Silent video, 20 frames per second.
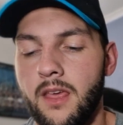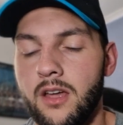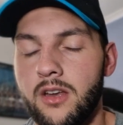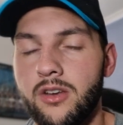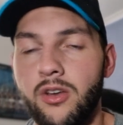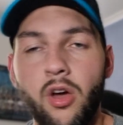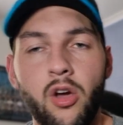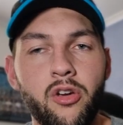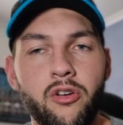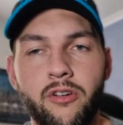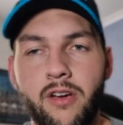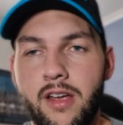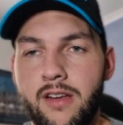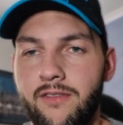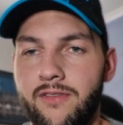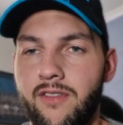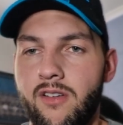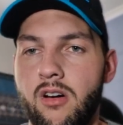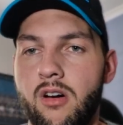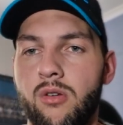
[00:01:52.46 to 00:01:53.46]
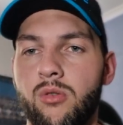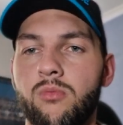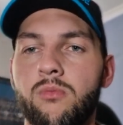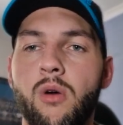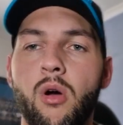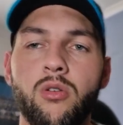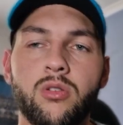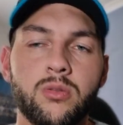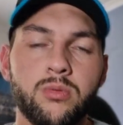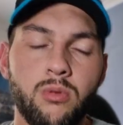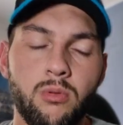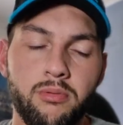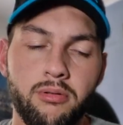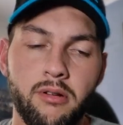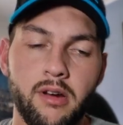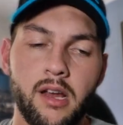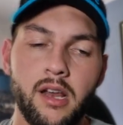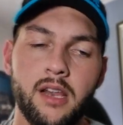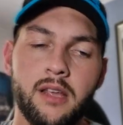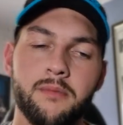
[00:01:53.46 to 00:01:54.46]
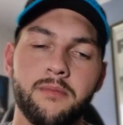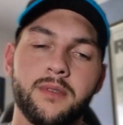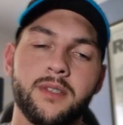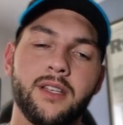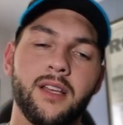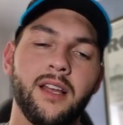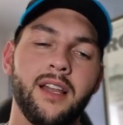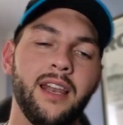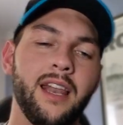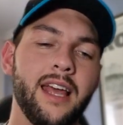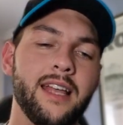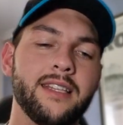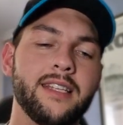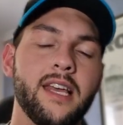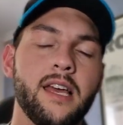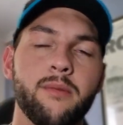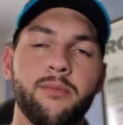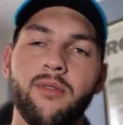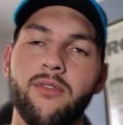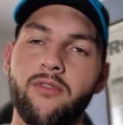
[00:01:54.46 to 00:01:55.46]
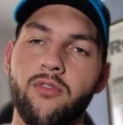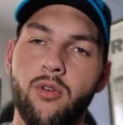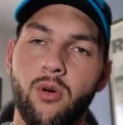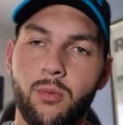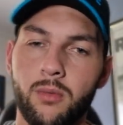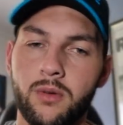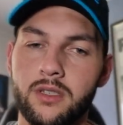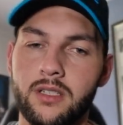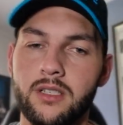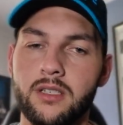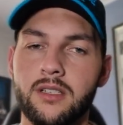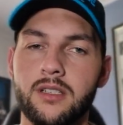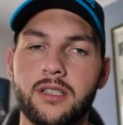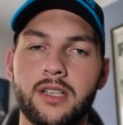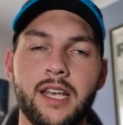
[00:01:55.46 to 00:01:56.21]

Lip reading: No grand final, multiple prelims, letdown performances,